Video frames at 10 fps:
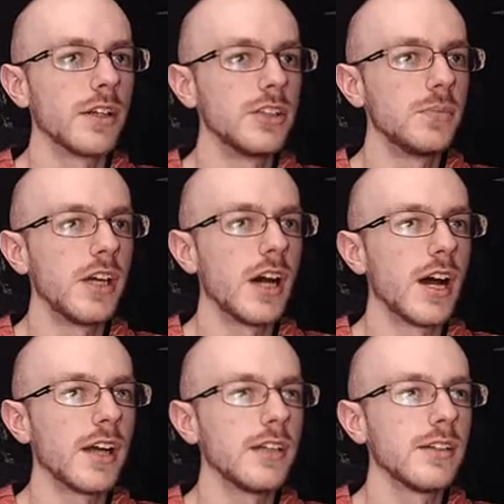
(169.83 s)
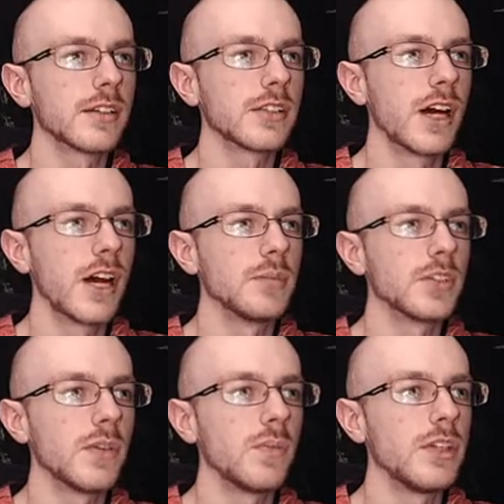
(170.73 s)
He's behind in the times,
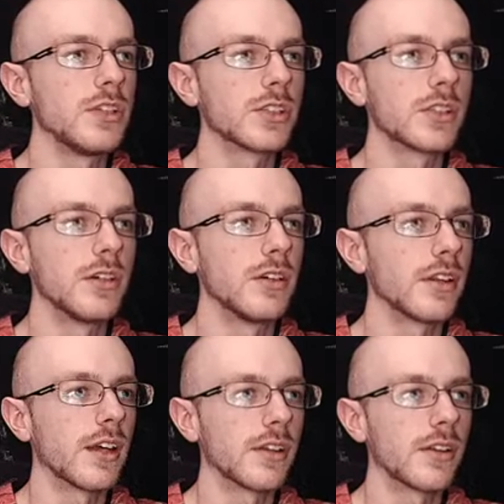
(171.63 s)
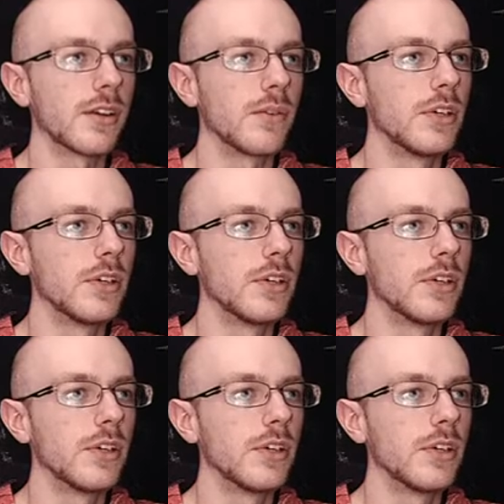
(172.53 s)
and we just kill that thing.